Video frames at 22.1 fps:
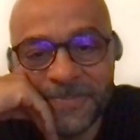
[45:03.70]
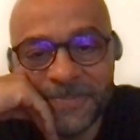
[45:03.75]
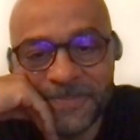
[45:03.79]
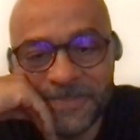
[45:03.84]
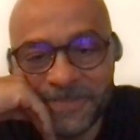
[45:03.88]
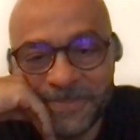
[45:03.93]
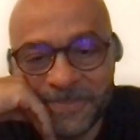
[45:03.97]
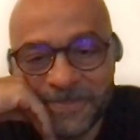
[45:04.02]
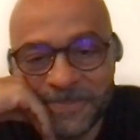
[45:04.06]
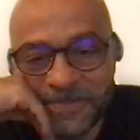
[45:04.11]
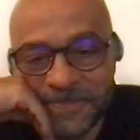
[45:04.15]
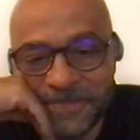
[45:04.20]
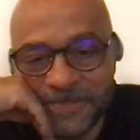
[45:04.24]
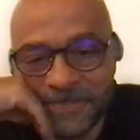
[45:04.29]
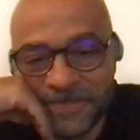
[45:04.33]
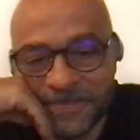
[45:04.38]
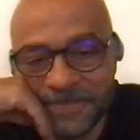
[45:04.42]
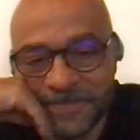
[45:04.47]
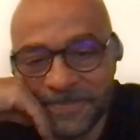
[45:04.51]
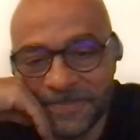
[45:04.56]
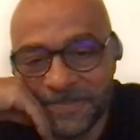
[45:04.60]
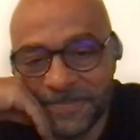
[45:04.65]

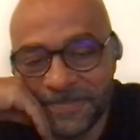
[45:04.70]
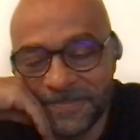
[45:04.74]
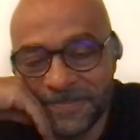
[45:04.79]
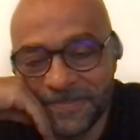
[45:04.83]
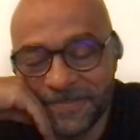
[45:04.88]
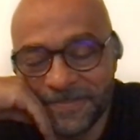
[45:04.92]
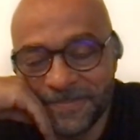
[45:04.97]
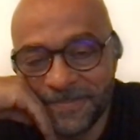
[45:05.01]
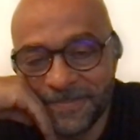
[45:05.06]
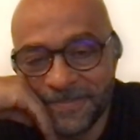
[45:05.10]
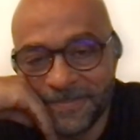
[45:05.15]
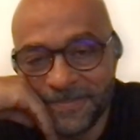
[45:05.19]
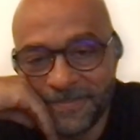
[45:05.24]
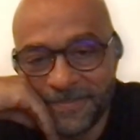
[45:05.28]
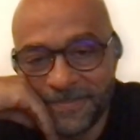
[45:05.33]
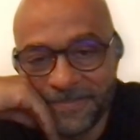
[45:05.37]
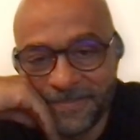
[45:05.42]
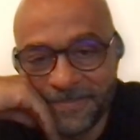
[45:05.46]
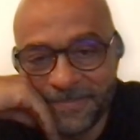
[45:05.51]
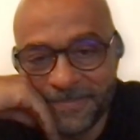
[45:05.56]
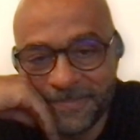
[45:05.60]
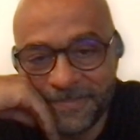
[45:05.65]

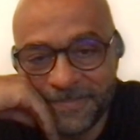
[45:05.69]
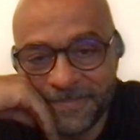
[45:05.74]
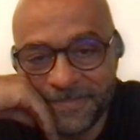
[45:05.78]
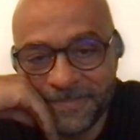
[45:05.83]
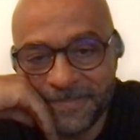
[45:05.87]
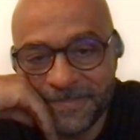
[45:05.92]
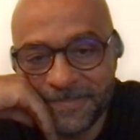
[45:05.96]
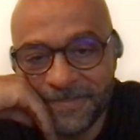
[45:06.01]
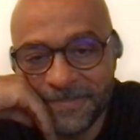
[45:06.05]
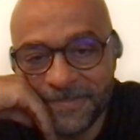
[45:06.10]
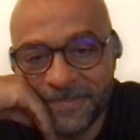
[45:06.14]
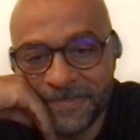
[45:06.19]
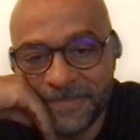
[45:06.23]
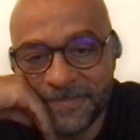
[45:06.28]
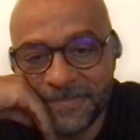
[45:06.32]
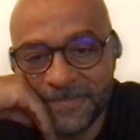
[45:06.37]
(silent)